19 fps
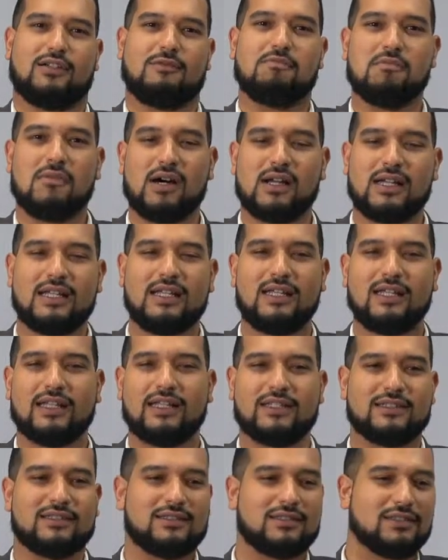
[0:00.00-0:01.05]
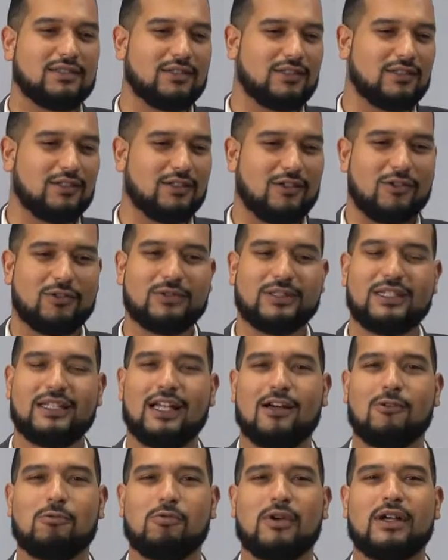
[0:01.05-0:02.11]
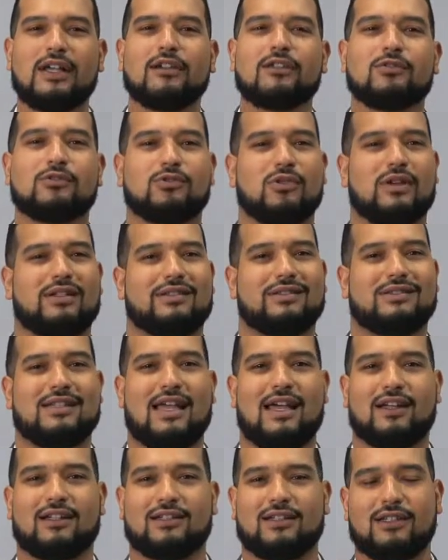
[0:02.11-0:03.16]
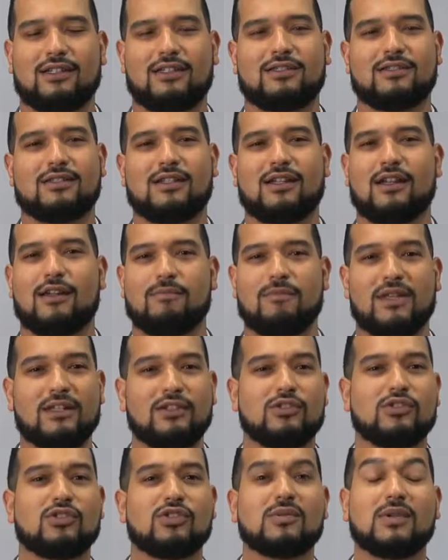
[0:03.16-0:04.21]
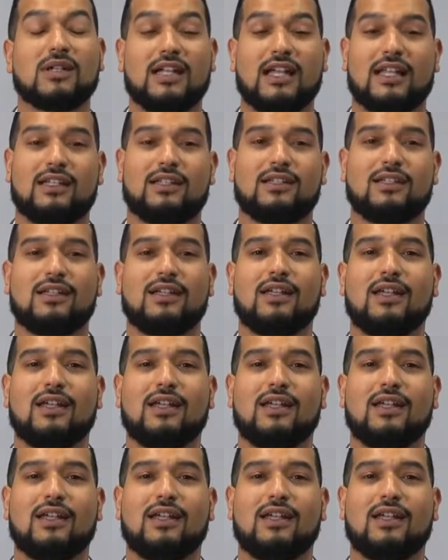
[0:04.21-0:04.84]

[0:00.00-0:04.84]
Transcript: Money is only a way to transact. It's a means to an end.